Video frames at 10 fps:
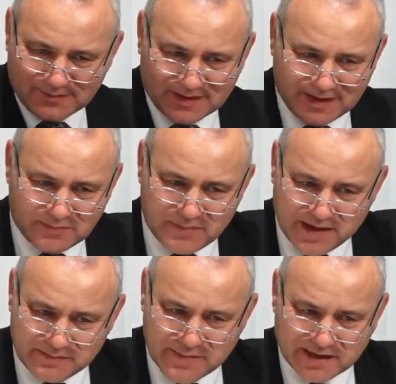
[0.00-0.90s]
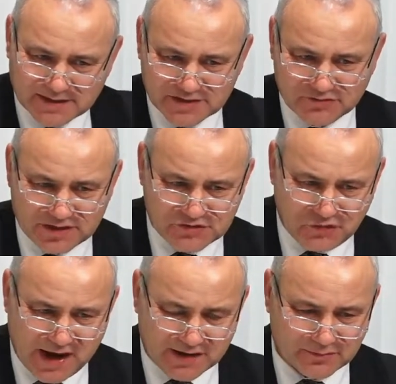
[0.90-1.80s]
and made, made the strange
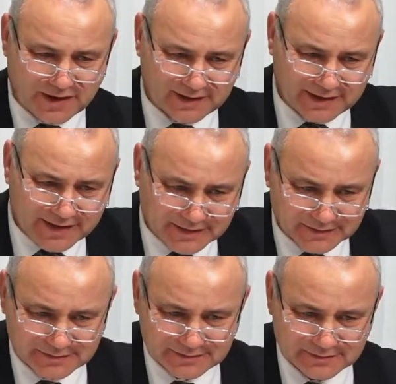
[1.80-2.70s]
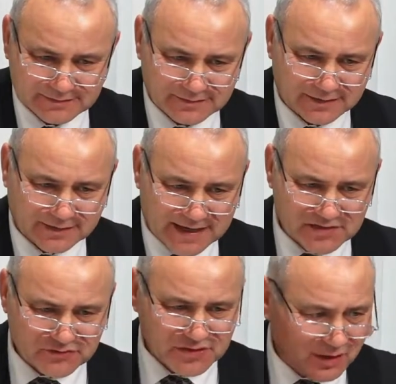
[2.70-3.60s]
fire, brought it in, and as a
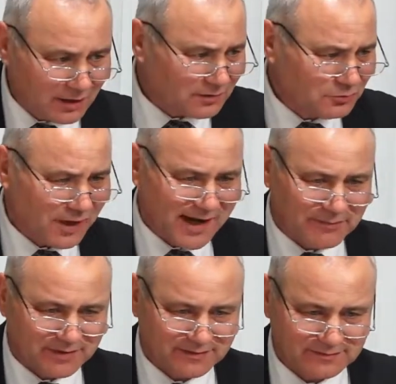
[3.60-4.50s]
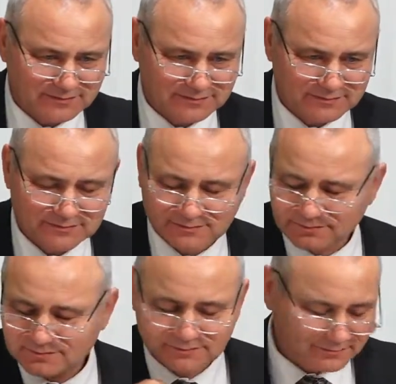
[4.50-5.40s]
result, what happened?
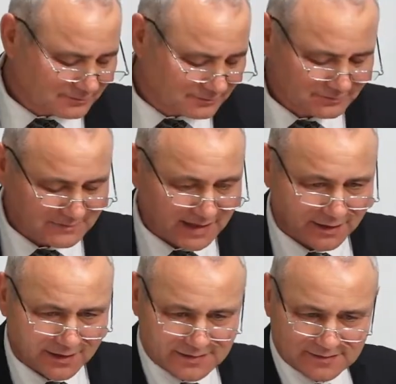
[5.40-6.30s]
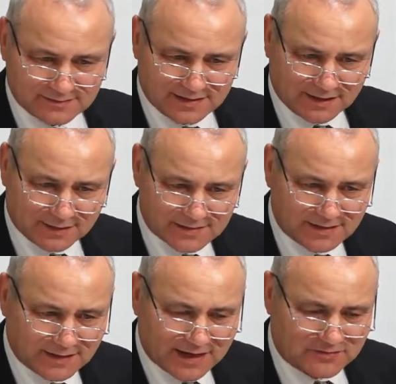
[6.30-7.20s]
They lost. They lost their
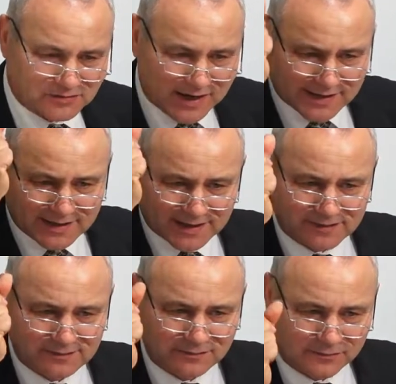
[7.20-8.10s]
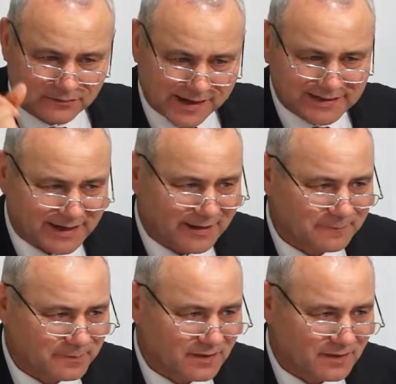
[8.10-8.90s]
lives right there, right there.